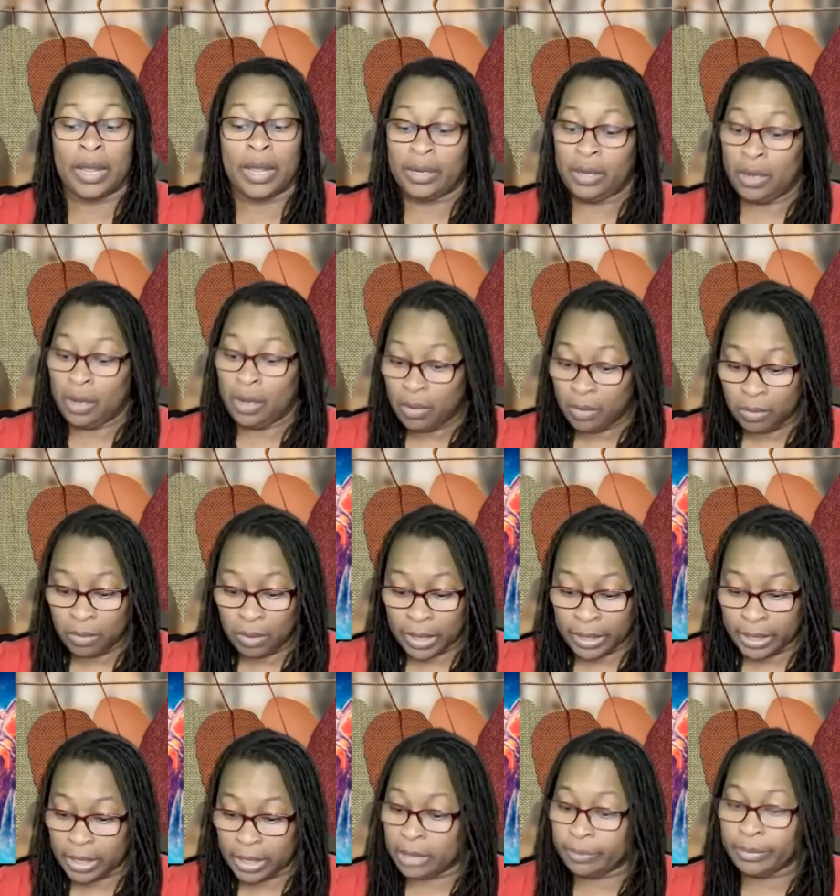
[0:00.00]
I know,
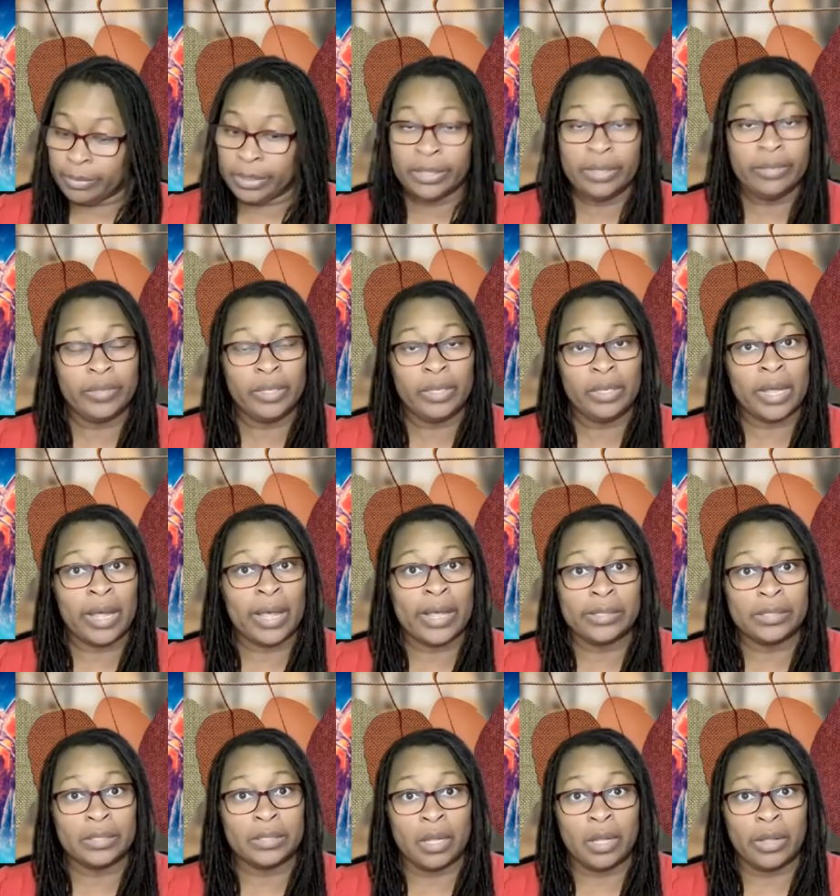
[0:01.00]
I can't believe it. I
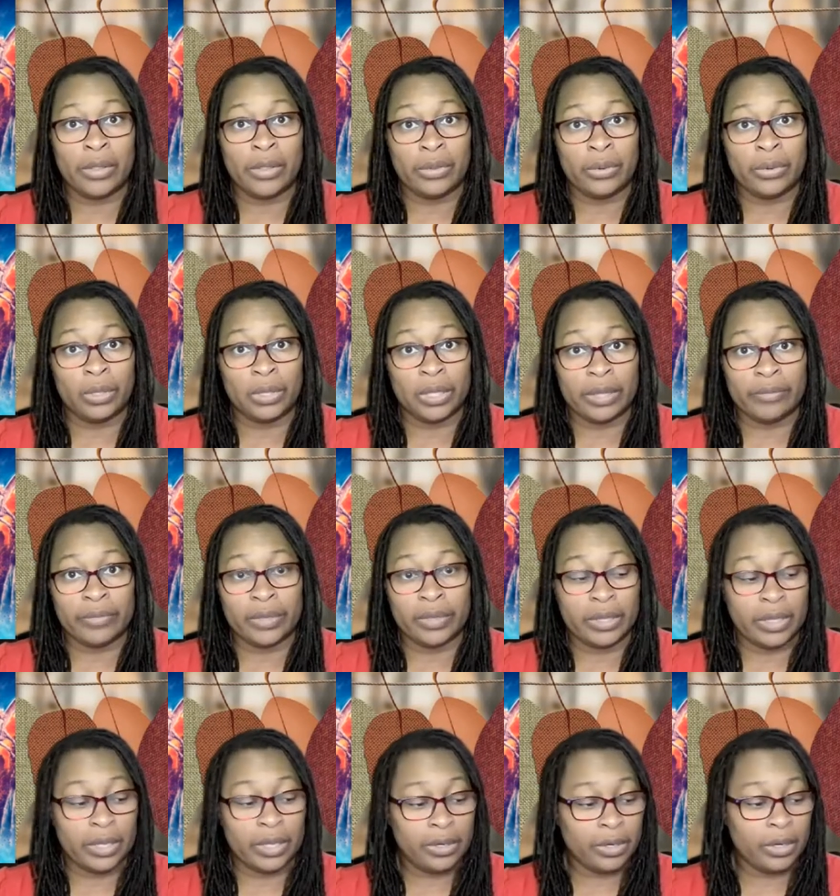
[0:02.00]
saw Thor Love and
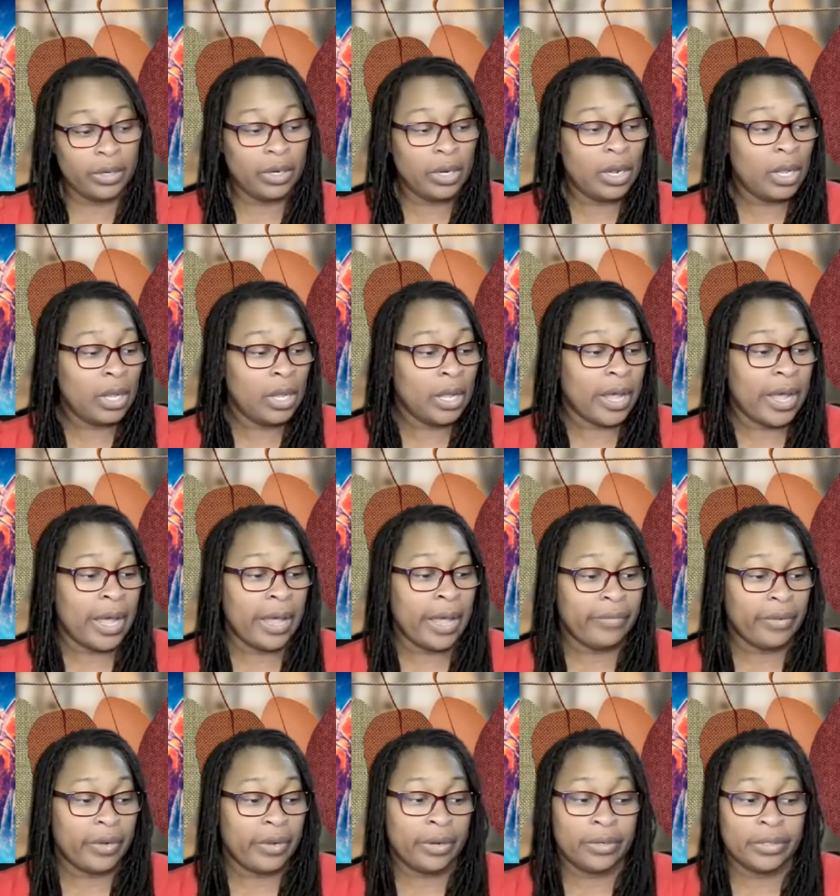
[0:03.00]
Thunder.
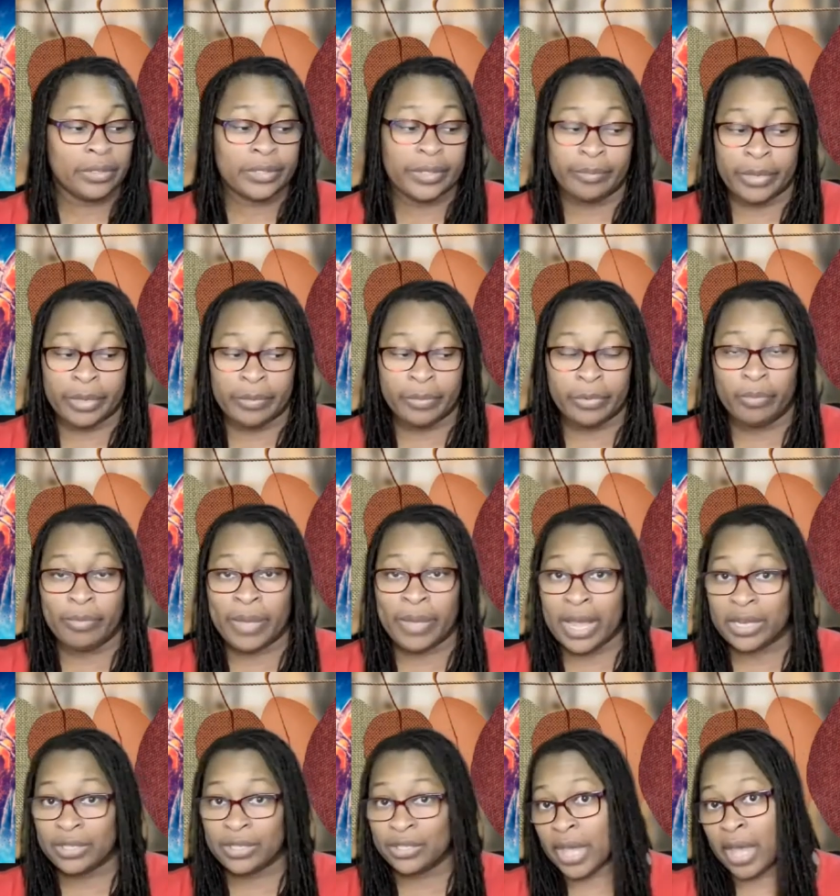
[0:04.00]
I've heard some people
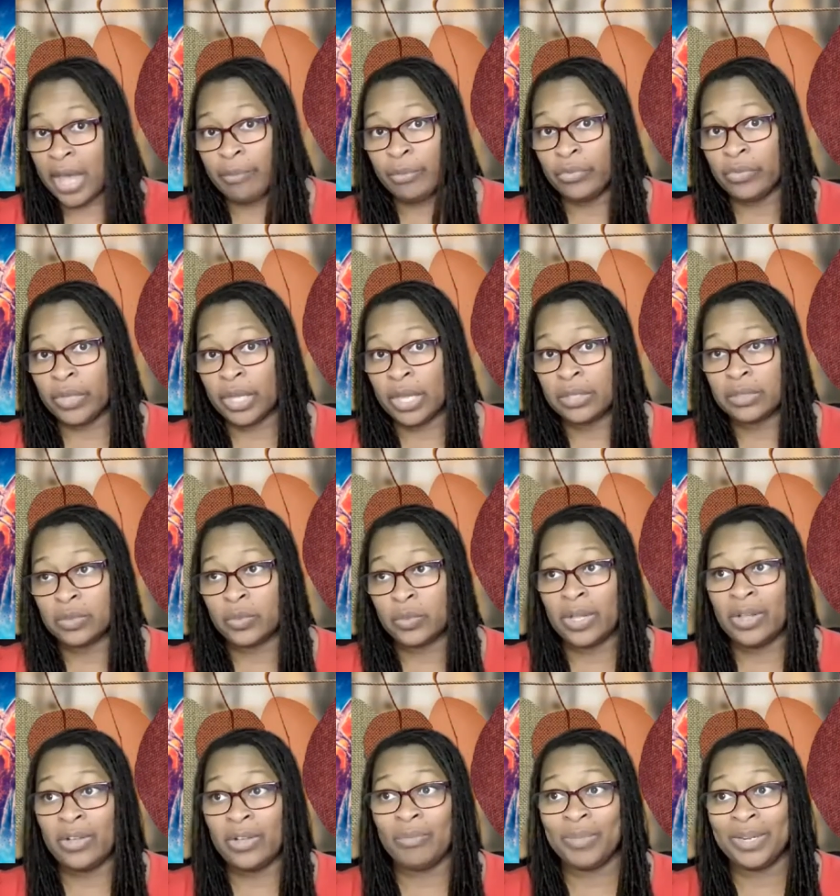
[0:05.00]
bash that movie as
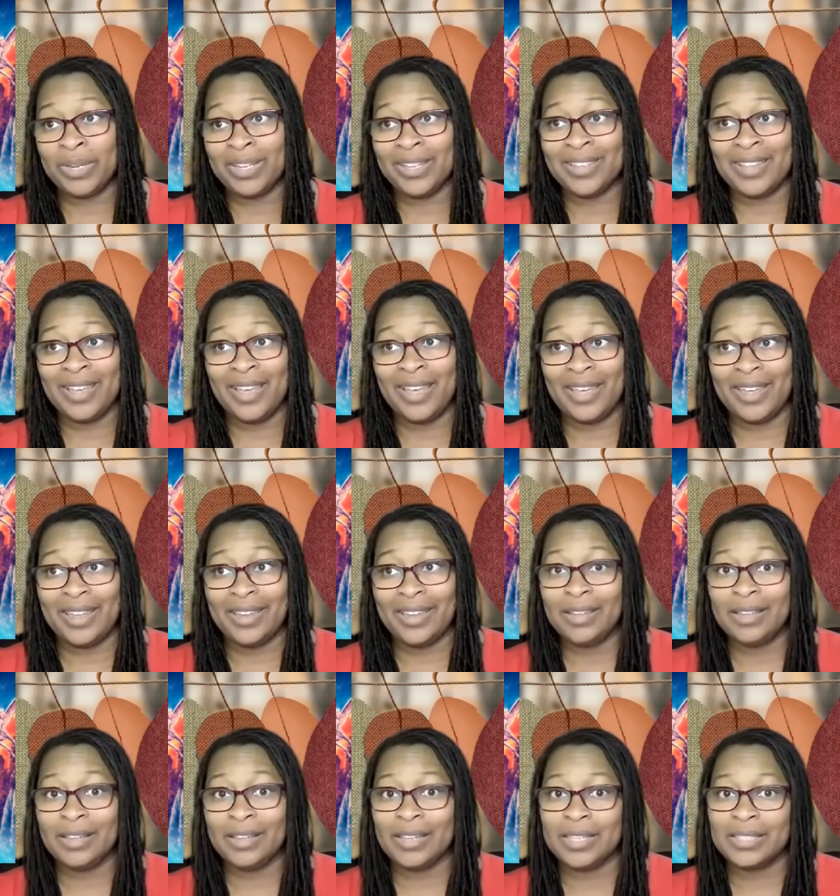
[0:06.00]
well. But again,
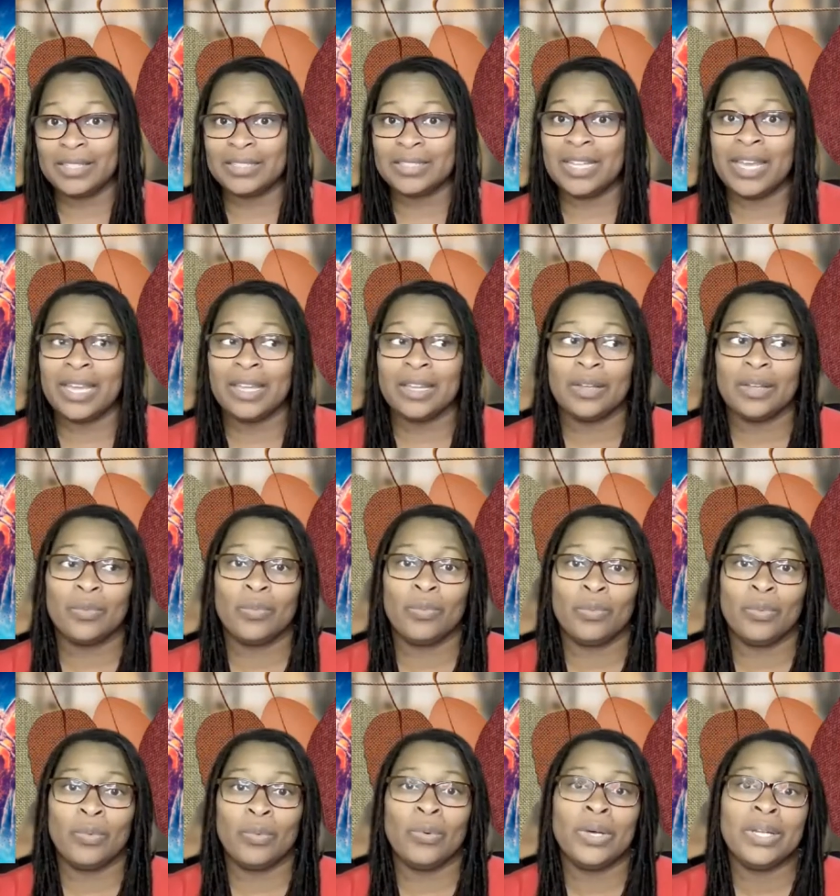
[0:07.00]
it's like,
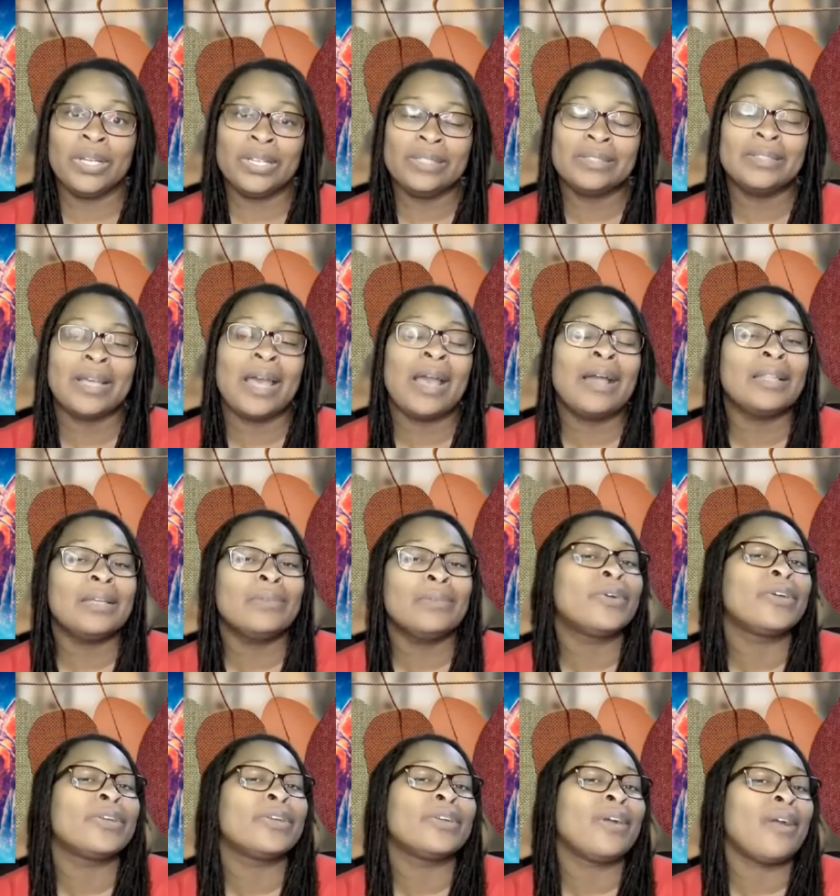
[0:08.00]
what exactly
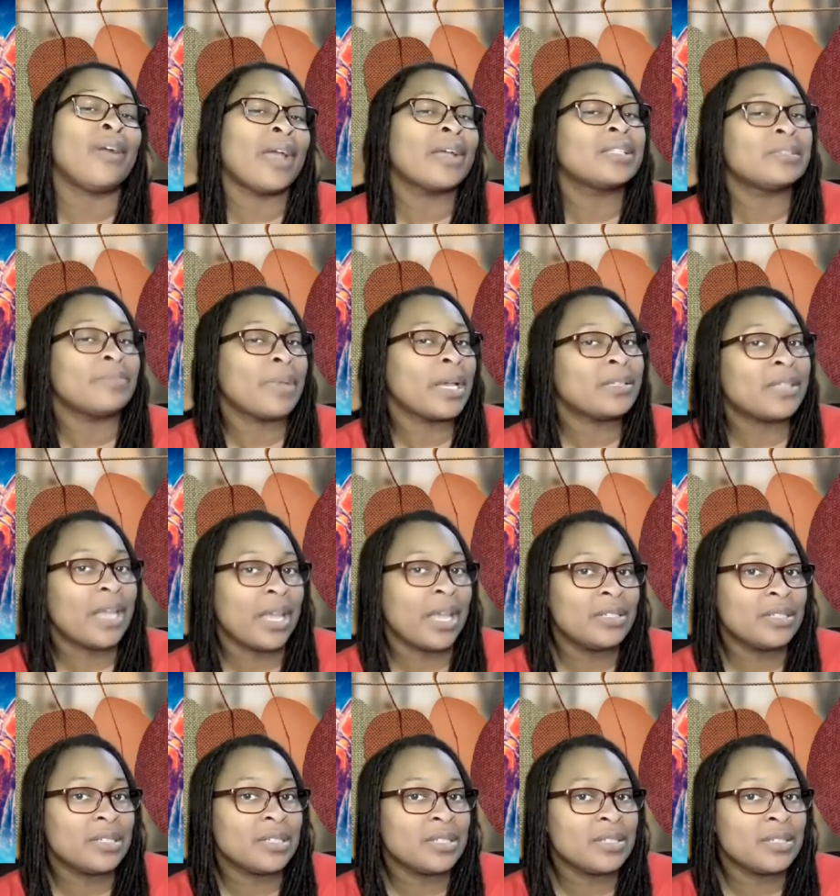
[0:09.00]
were your
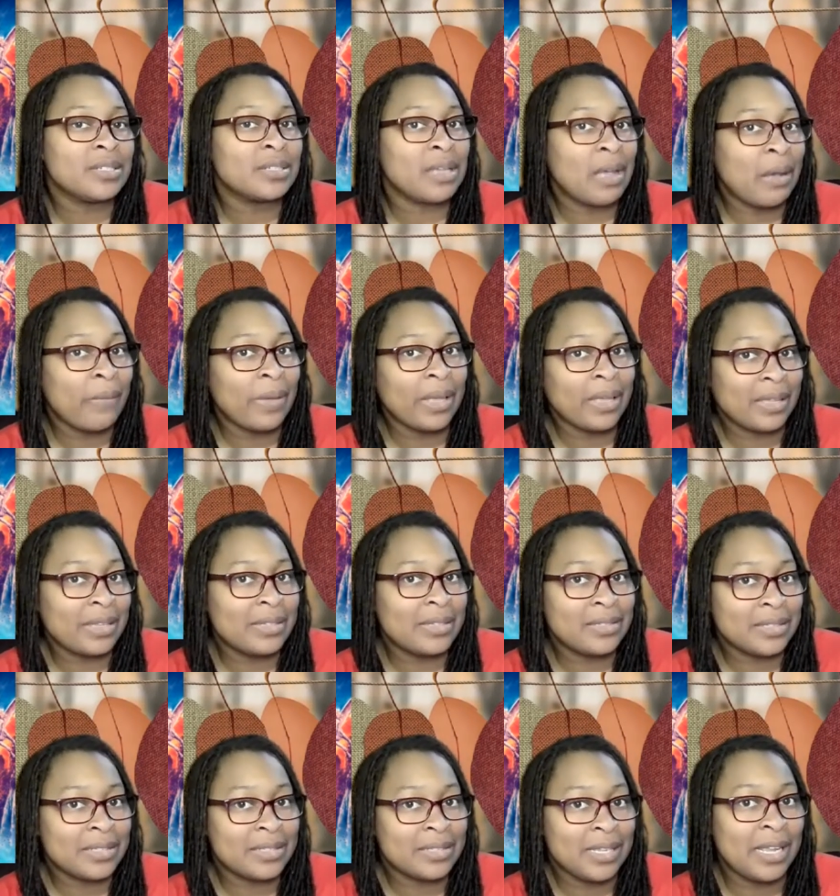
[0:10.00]
expectations going
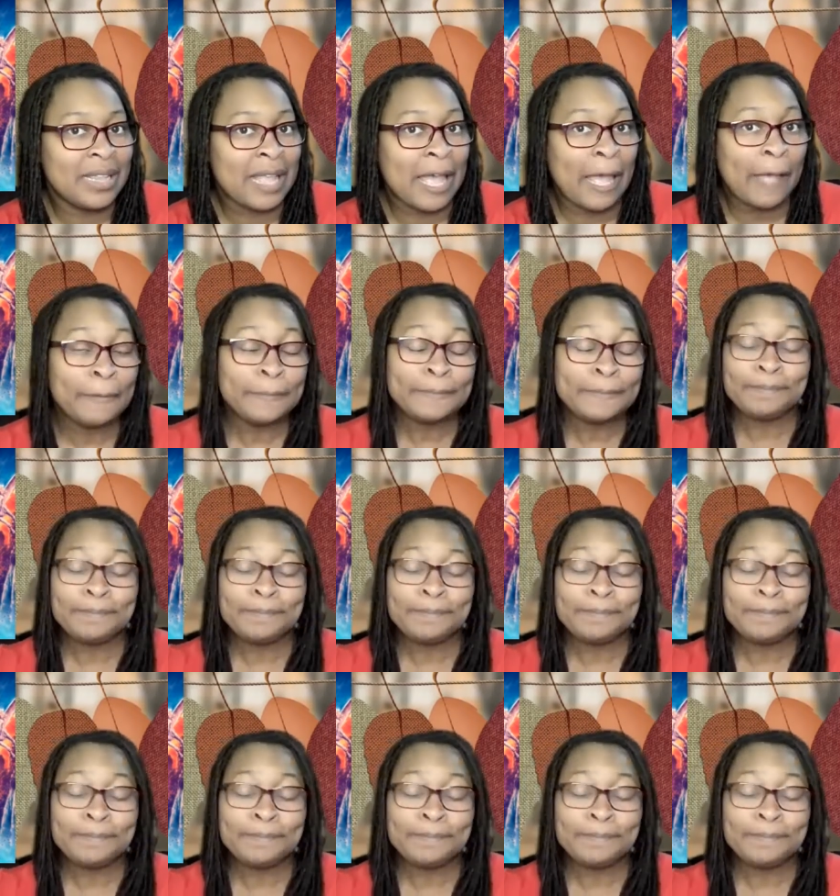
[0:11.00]
into seeing that?